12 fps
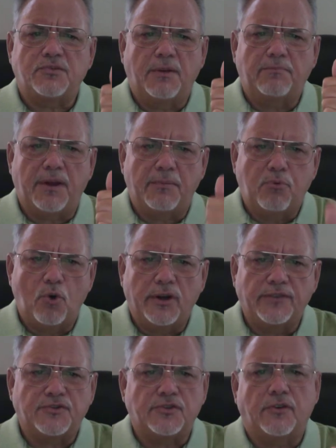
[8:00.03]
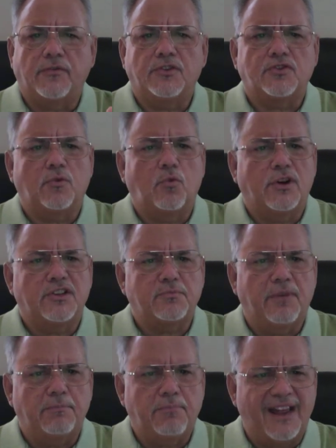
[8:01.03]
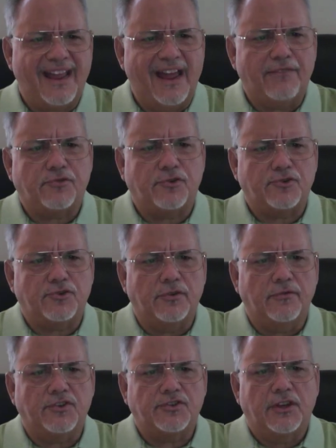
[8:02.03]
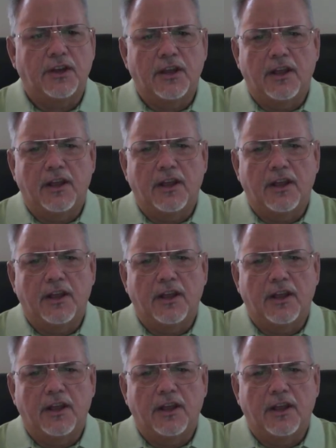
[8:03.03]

meant by point of service, and what is meant by after service.